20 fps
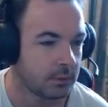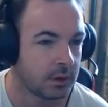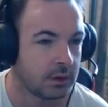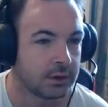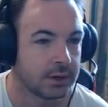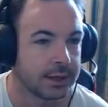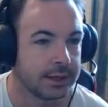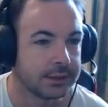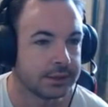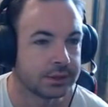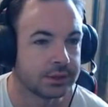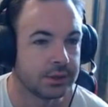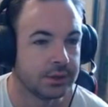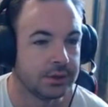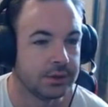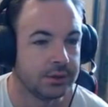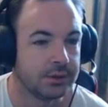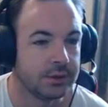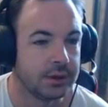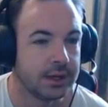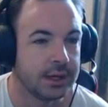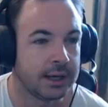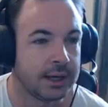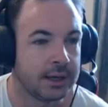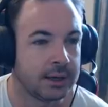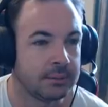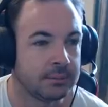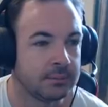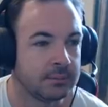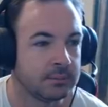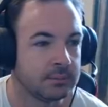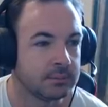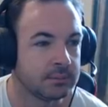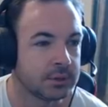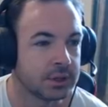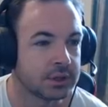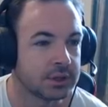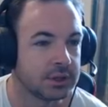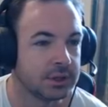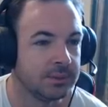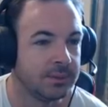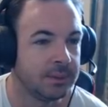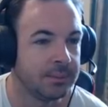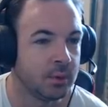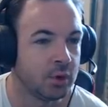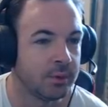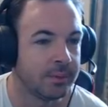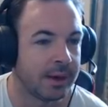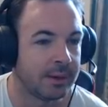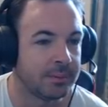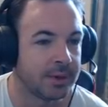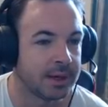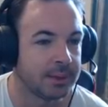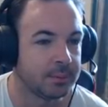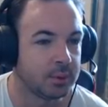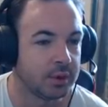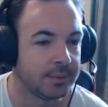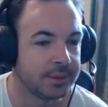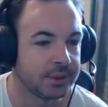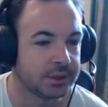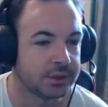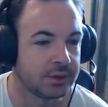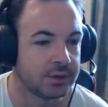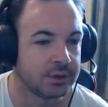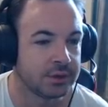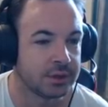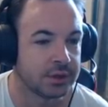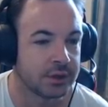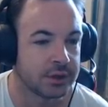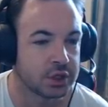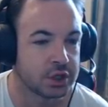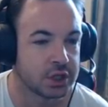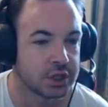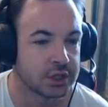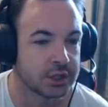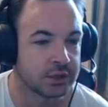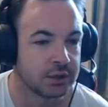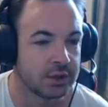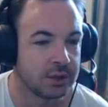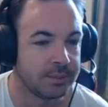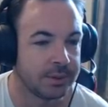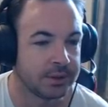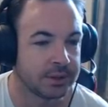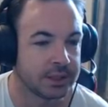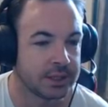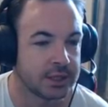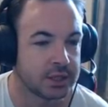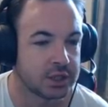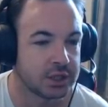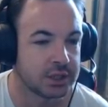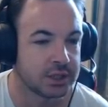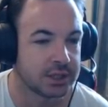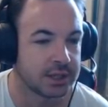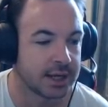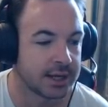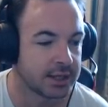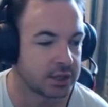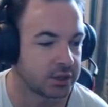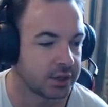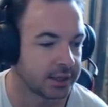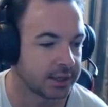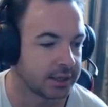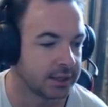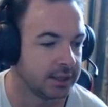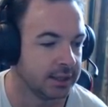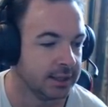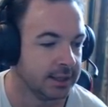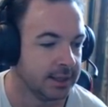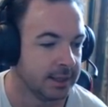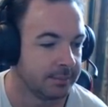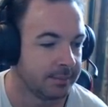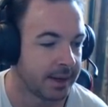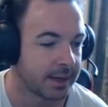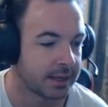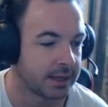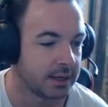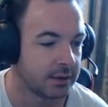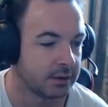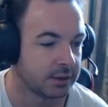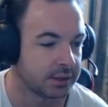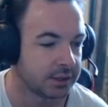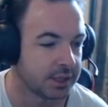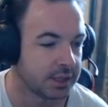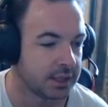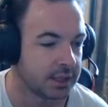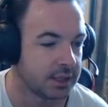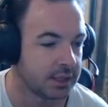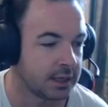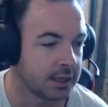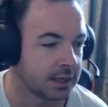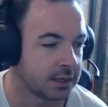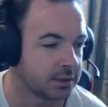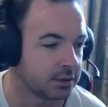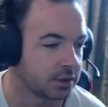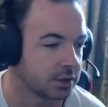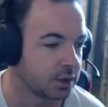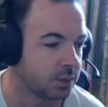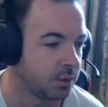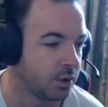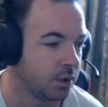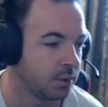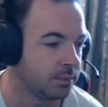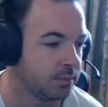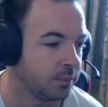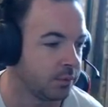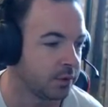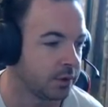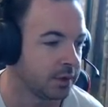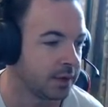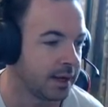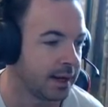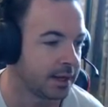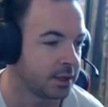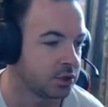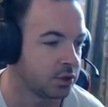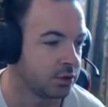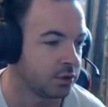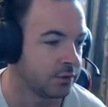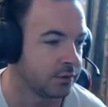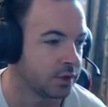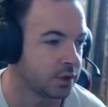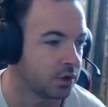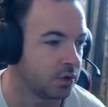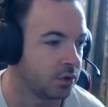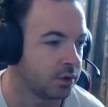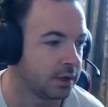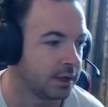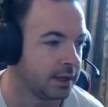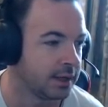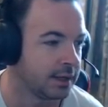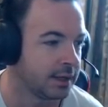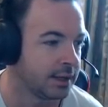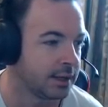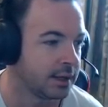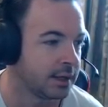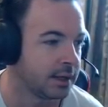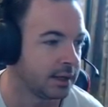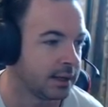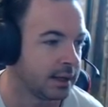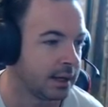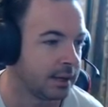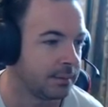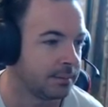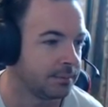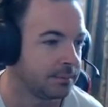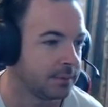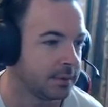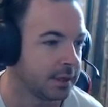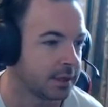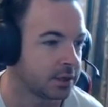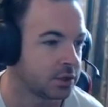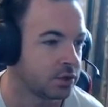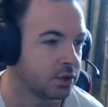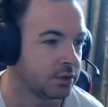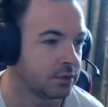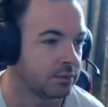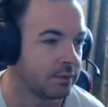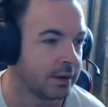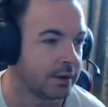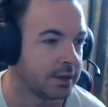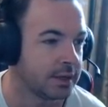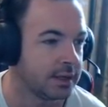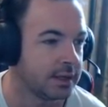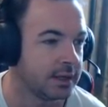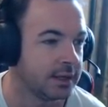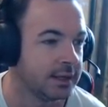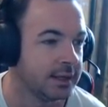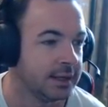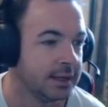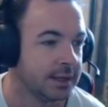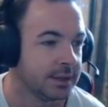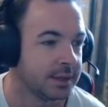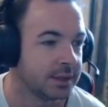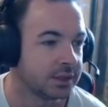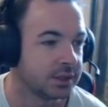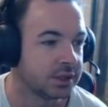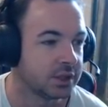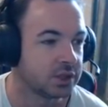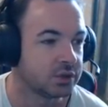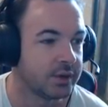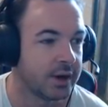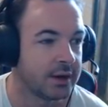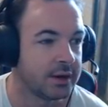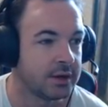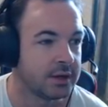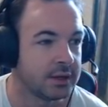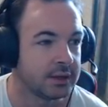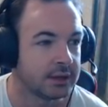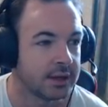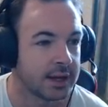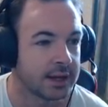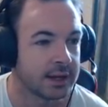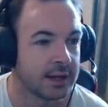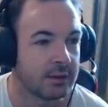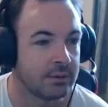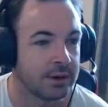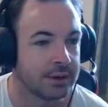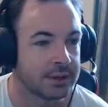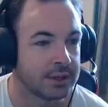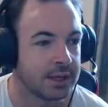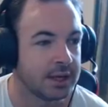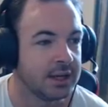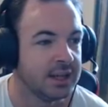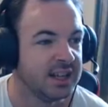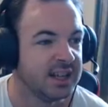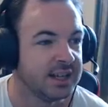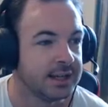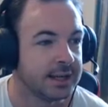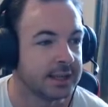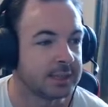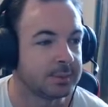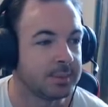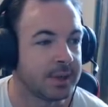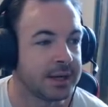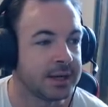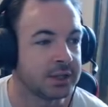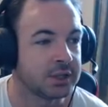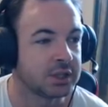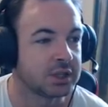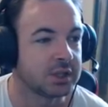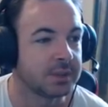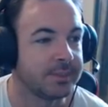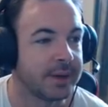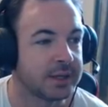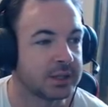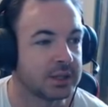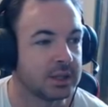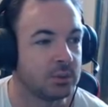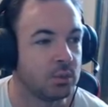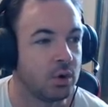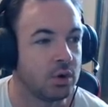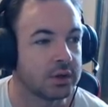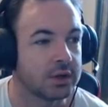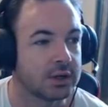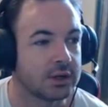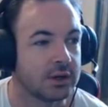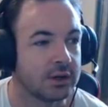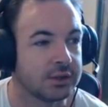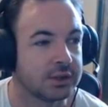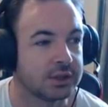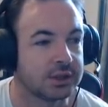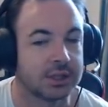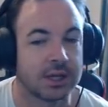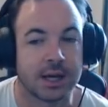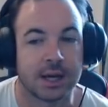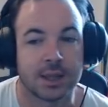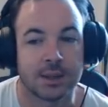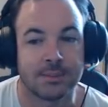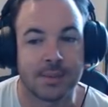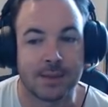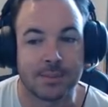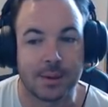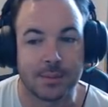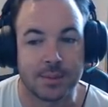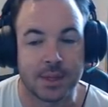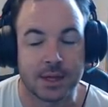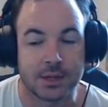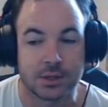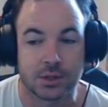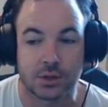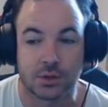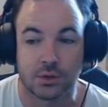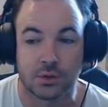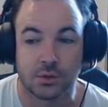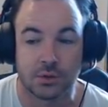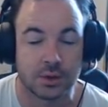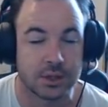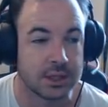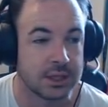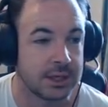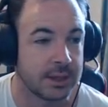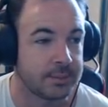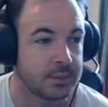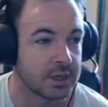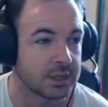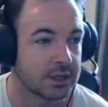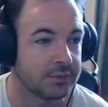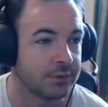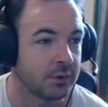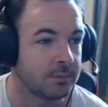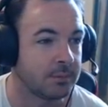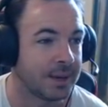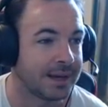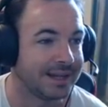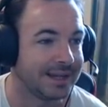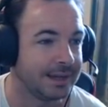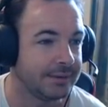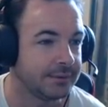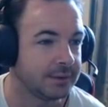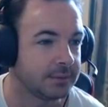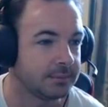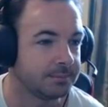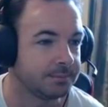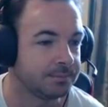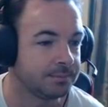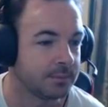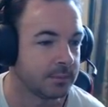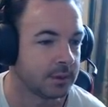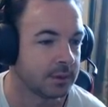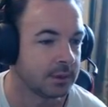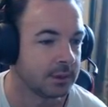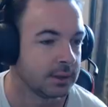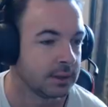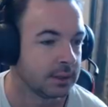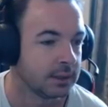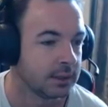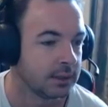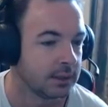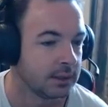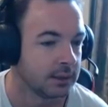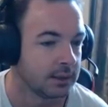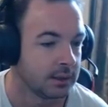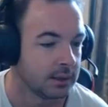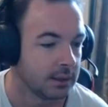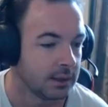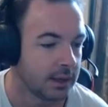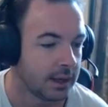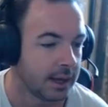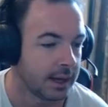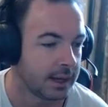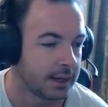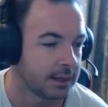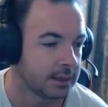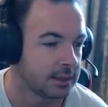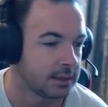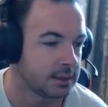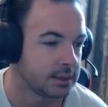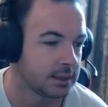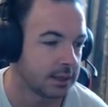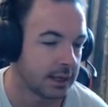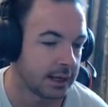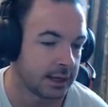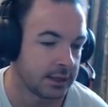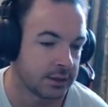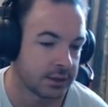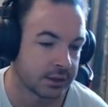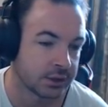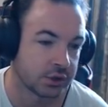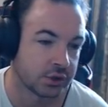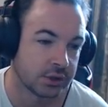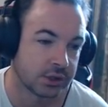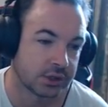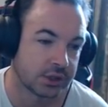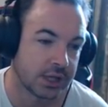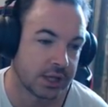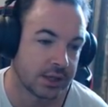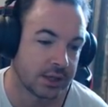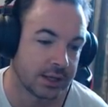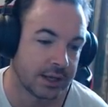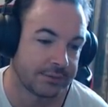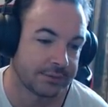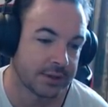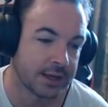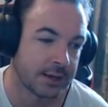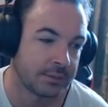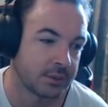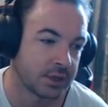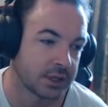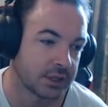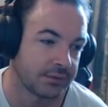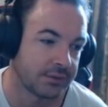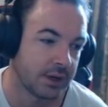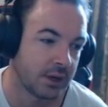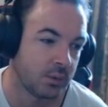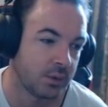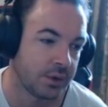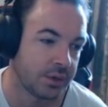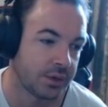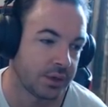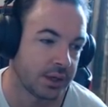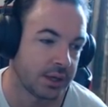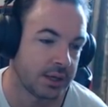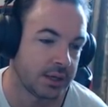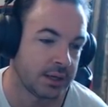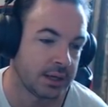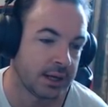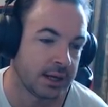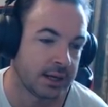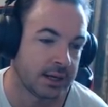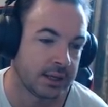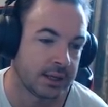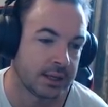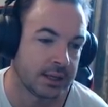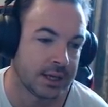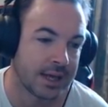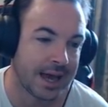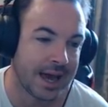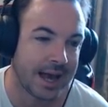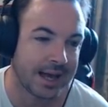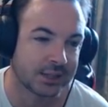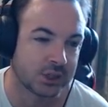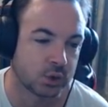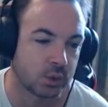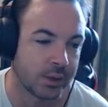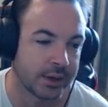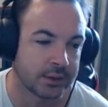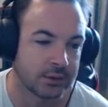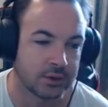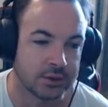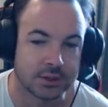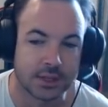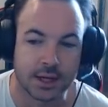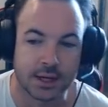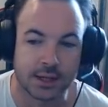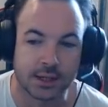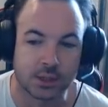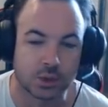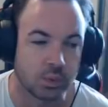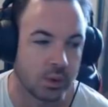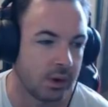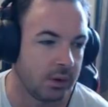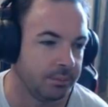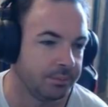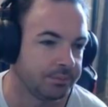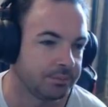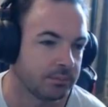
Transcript: Okay, so just a little bit more about my deployment zone. You've got Shishkin on the building here. She's the data tracker. Back here is the Dr. Worm. We've got an R drone over the corner, another Echidron around here. This is the Shrouded hanging out right there. Its plan is just to basically walk across the map up there to the objective on my left. And you can sort of see the left-hand objective here with the Asswang Lieutenant as well.